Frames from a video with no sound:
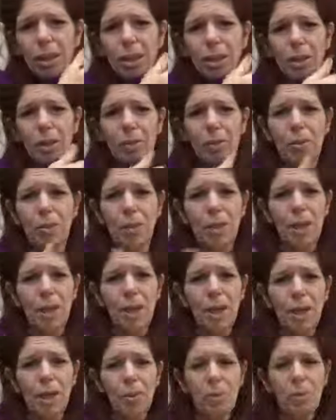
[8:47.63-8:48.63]
It
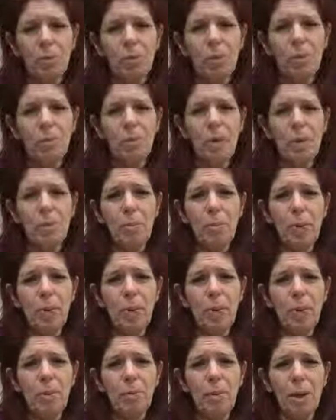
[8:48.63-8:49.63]
was in my
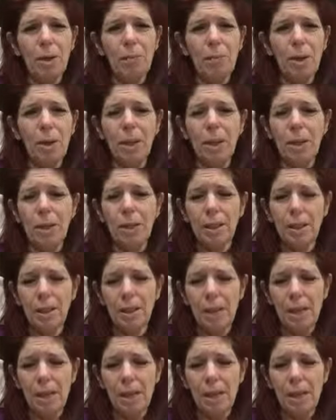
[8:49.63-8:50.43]
brain, in my blood.